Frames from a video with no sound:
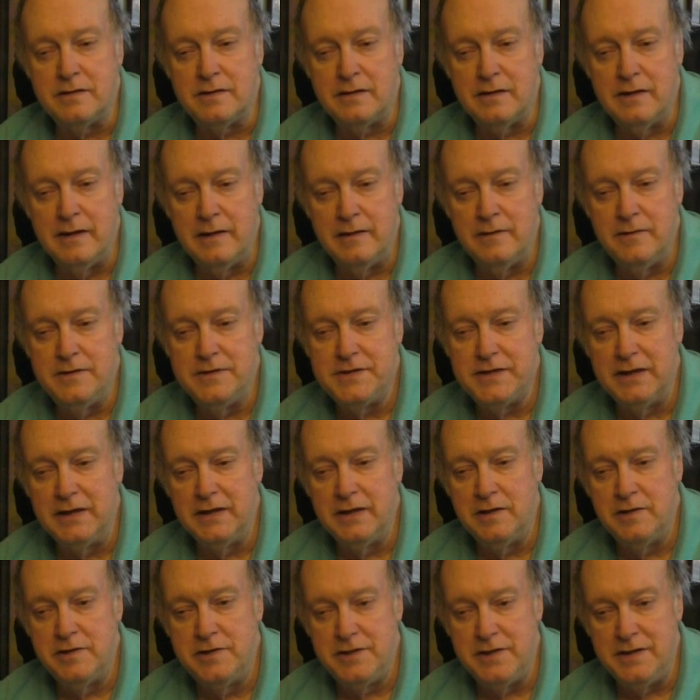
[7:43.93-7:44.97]
There is an
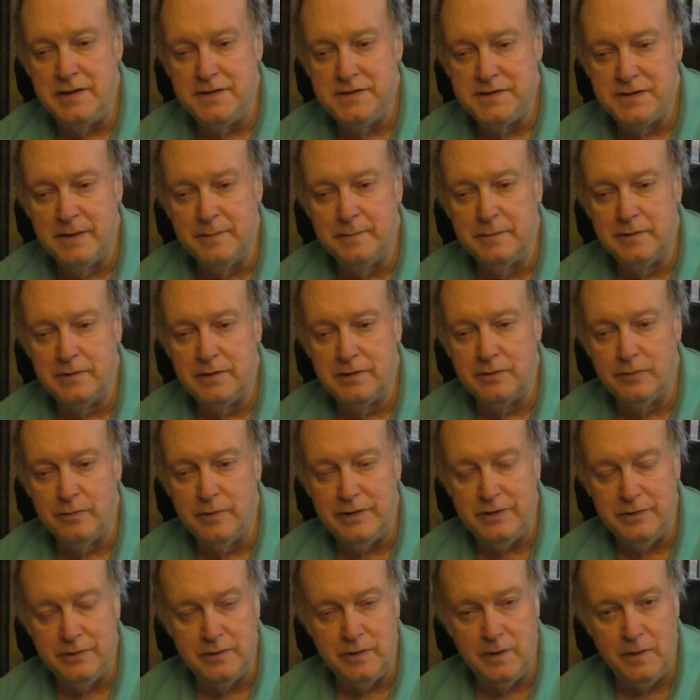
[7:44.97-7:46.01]
energy similar to
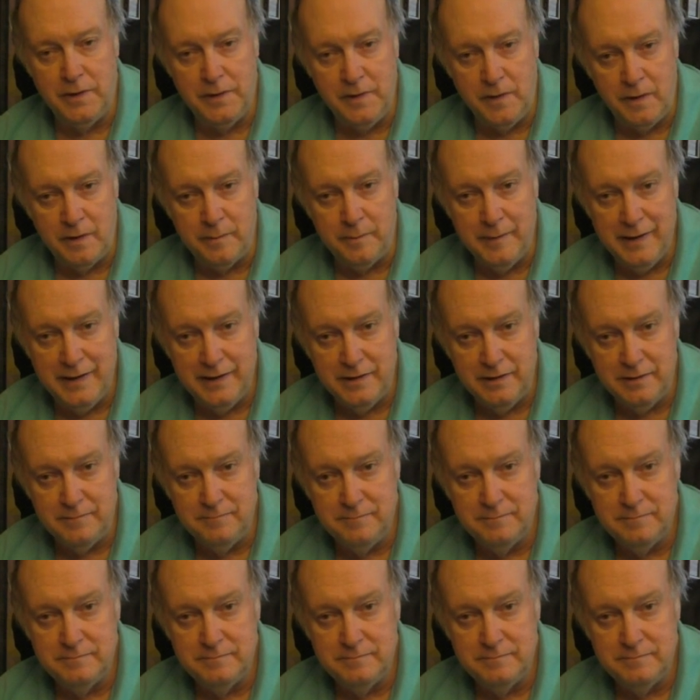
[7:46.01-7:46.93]
what you call dark matter.